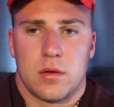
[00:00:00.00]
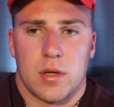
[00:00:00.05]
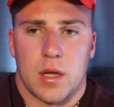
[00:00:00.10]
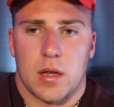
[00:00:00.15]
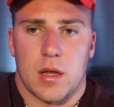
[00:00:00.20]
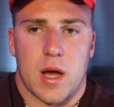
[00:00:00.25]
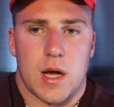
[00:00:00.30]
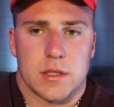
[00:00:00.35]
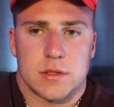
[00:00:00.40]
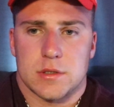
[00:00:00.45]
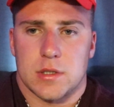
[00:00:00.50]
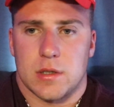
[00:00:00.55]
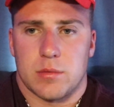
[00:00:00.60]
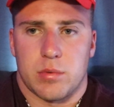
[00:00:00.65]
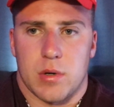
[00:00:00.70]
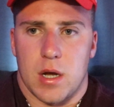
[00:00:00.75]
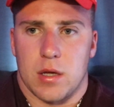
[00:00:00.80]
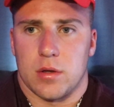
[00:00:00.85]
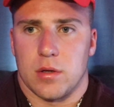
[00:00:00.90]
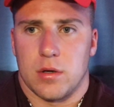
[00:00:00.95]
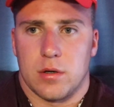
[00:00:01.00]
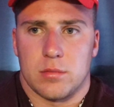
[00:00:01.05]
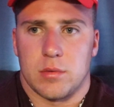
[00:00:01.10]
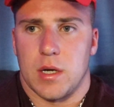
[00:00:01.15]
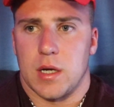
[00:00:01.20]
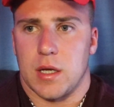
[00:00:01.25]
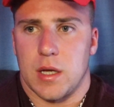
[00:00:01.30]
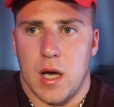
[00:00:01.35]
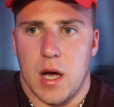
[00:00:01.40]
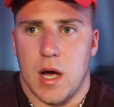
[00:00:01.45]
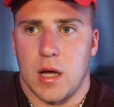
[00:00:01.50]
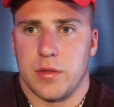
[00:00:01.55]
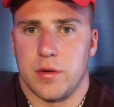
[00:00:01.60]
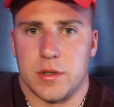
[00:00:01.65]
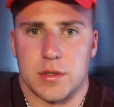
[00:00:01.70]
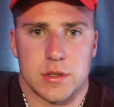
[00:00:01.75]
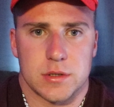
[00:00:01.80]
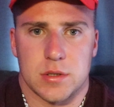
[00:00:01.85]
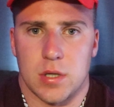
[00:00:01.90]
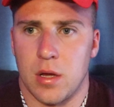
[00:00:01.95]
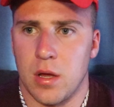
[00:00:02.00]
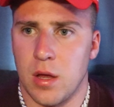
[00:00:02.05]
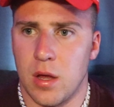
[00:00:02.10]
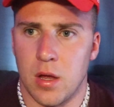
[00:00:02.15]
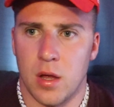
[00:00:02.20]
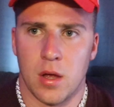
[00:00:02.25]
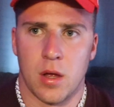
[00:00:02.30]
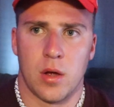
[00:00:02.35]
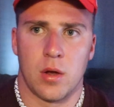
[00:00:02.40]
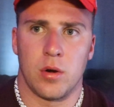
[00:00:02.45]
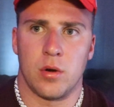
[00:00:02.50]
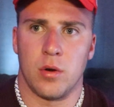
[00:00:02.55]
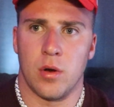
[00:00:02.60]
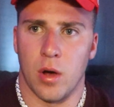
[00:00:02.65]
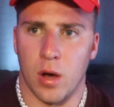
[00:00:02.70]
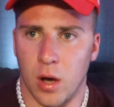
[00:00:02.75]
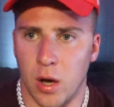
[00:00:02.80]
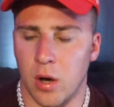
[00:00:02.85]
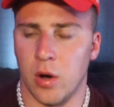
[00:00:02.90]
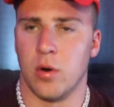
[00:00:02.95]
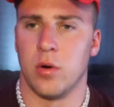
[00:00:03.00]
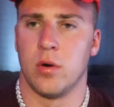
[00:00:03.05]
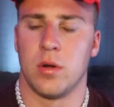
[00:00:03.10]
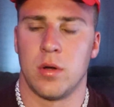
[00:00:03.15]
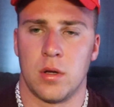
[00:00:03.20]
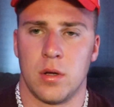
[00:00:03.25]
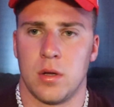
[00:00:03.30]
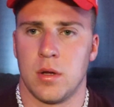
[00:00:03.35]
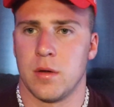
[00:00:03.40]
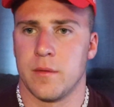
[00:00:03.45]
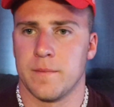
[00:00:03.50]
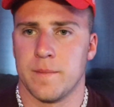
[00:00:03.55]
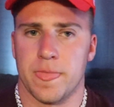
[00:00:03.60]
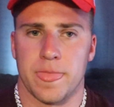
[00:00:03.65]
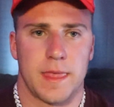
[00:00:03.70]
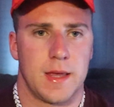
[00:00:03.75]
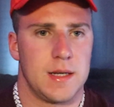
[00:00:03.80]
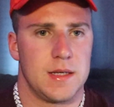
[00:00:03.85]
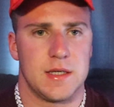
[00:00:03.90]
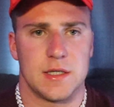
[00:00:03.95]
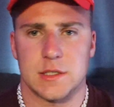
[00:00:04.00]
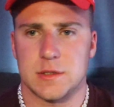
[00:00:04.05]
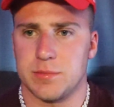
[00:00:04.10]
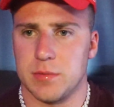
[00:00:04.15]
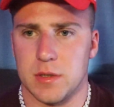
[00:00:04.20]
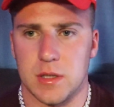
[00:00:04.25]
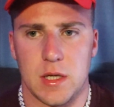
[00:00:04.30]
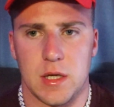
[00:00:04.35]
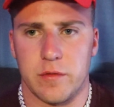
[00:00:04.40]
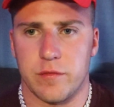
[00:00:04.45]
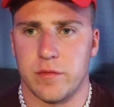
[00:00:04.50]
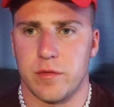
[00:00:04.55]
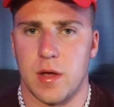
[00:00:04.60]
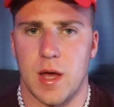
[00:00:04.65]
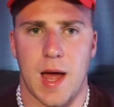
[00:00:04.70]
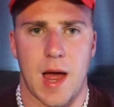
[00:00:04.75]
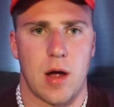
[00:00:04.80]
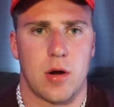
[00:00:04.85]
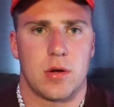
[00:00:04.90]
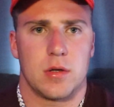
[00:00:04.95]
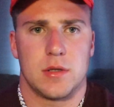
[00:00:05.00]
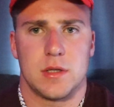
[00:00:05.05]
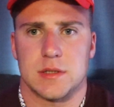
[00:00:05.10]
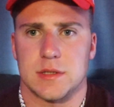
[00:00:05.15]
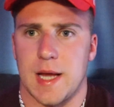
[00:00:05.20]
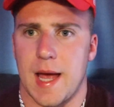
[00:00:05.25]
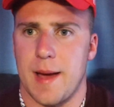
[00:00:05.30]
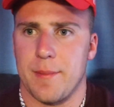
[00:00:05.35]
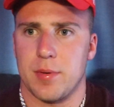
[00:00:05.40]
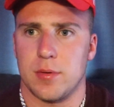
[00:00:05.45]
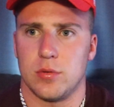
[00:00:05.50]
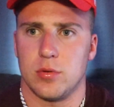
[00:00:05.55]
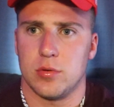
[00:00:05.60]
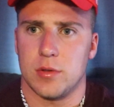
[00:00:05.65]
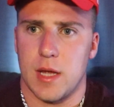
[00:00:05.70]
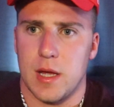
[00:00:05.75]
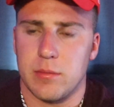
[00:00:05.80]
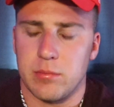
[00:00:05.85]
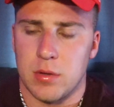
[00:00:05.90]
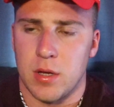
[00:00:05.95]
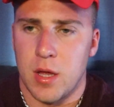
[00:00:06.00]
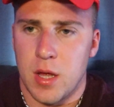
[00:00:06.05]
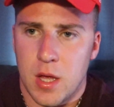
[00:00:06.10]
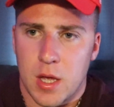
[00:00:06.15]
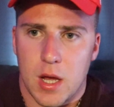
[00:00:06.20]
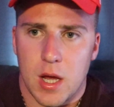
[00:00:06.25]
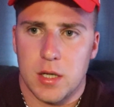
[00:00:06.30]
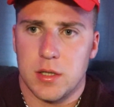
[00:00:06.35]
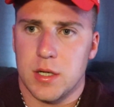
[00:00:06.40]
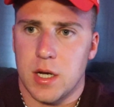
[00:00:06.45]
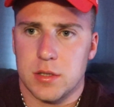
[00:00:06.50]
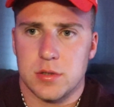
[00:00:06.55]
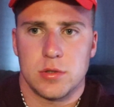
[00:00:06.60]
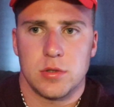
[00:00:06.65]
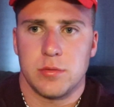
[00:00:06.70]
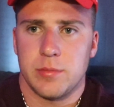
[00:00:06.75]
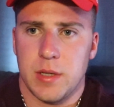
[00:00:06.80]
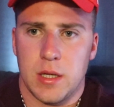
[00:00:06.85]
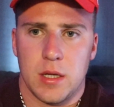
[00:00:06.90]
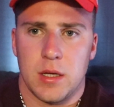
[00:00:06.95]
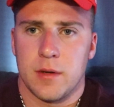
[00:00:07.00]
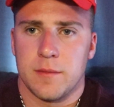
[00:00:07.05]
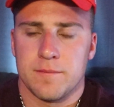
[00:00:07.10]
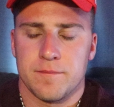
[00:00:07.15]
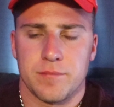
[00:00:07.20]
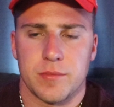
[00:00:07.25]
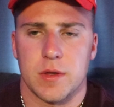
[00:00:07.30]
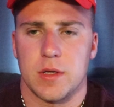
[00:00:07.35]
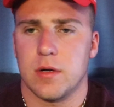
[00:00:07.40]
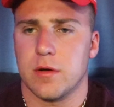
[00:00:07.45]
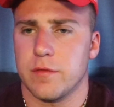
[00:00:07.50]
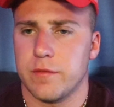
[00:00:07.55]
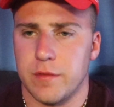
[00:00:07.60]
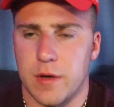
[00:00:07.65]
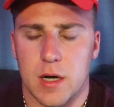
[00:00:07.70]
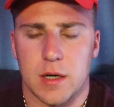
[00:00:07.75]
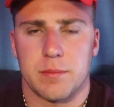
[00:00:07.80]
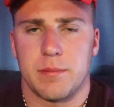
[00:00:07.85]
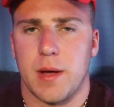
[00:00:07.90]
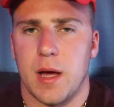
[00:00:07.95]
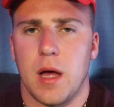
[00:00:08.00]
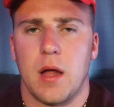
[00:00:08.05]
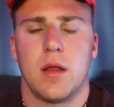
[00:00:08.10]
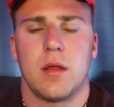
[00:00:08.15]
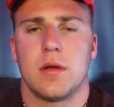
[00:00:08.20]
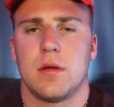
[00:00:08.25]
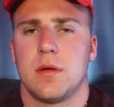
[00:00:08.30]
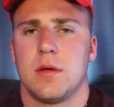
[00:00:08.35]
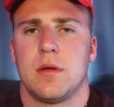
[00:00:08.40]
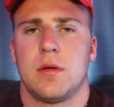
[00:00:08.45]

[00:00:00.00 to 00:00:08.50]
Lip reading: They lost their breath. Oh my God, they're just, no, in disbelief. How could this happen to them and not to me? You're fucked, pal.